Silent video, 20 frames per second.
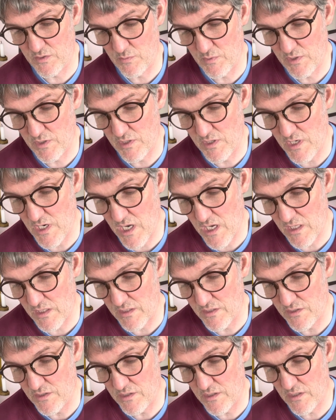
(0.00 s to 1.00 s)
with the
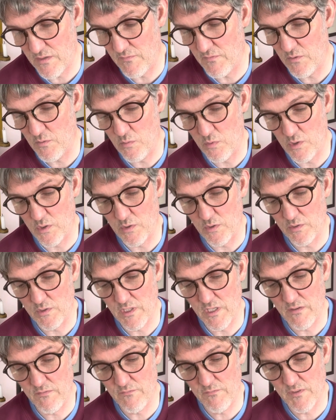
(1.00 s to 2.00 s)
knowledge of the world
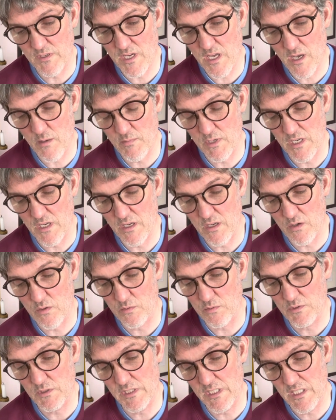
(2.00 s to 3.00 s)
of phenomena
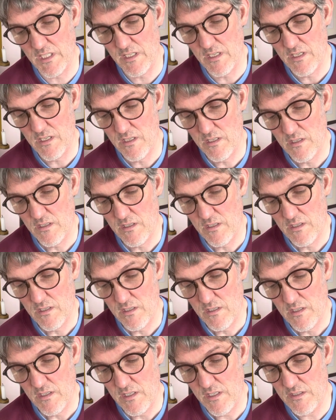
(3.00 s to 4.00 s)
only,
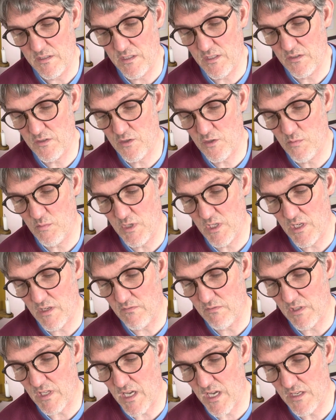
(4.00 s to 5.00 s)
his instrument of
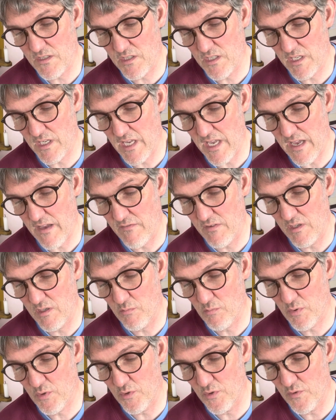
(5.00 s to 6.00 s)
logic having
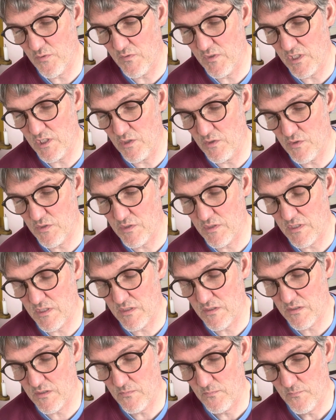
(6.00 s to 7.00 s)
proved
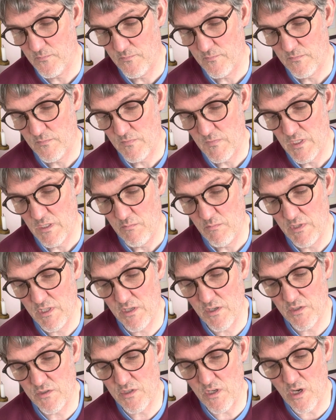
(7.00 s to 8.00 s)
useless,
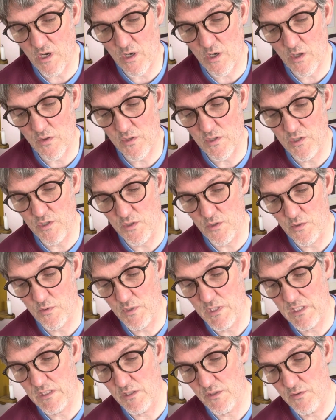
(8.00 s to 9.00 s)
because all the new
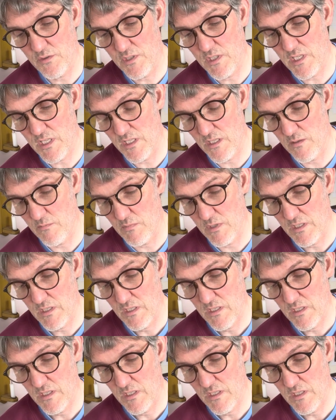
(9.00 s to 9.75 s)
eluded him.